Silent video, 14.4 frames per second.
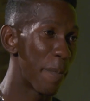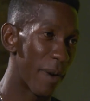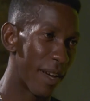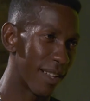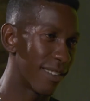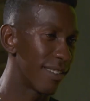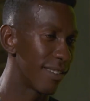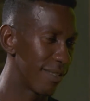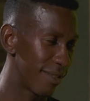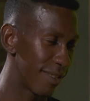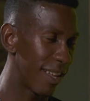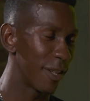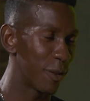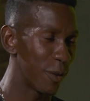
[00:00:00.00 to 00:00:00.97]
But
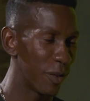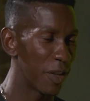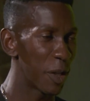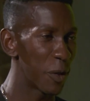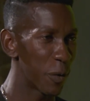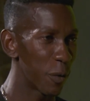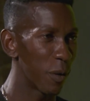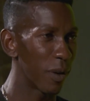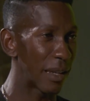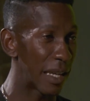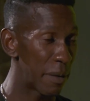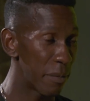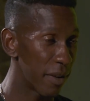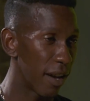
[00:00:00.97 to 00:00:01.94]
I do genuinely want to
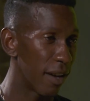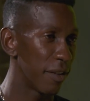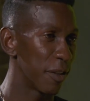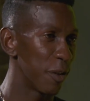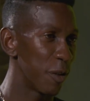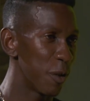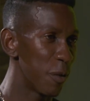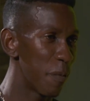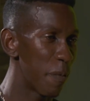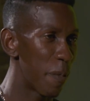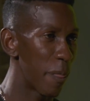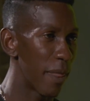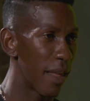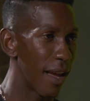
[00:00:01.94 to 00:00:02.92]
keep challenging you,
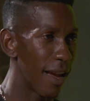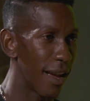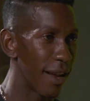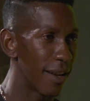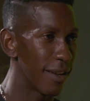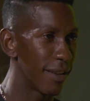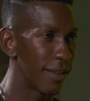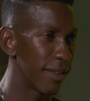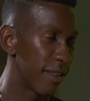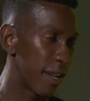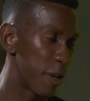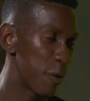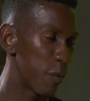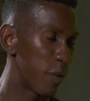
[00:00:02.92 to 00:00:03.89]
and I
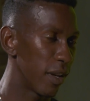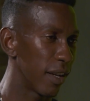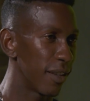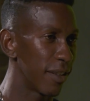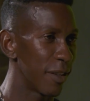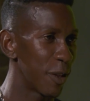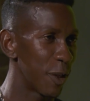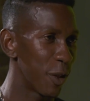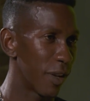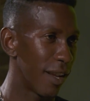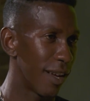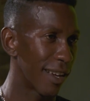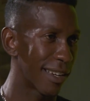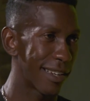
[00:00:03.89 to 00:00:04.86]
do want to get to know you
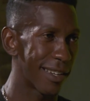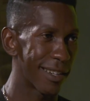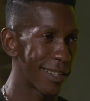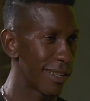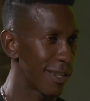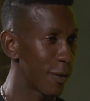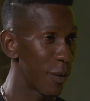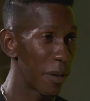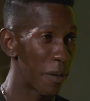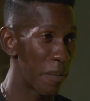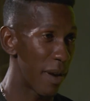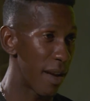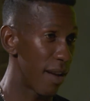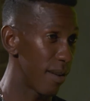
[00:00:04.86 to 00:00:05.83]
like no other
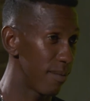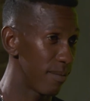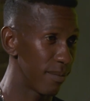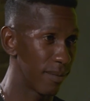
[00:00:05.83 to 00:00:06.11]
man